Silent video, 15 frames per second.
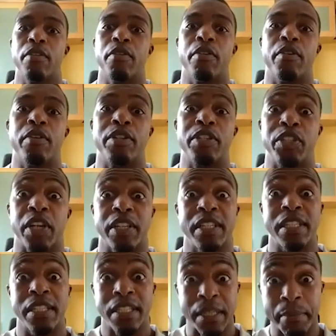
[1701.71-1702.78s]
or
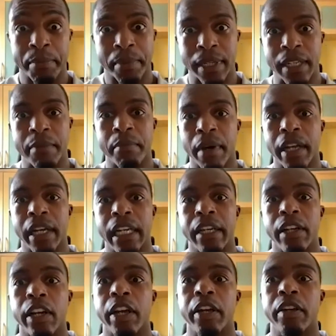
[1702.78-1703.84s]
just simply money
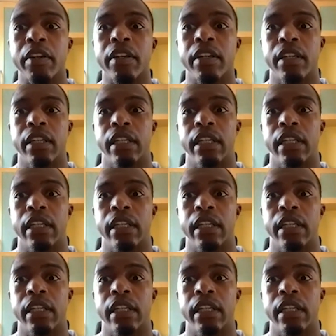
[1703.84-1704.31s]
alone.